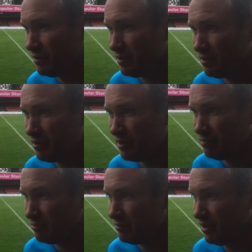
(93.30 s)
and I
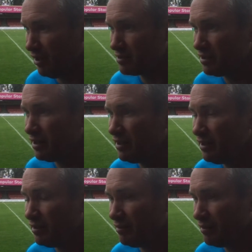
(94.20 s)
think largely they
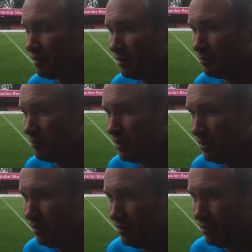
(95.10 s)
did.
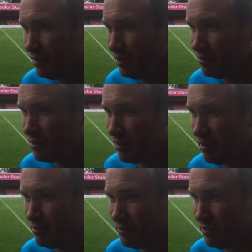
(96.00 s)
You know, we
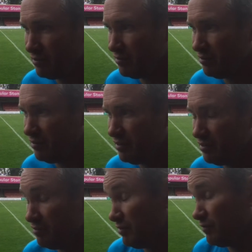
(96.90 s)
threatened for
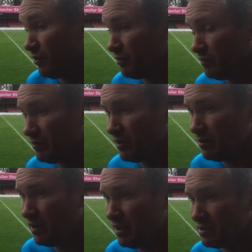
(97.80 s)
the final
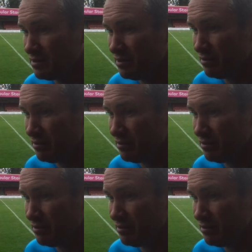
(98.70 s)
15 minutes,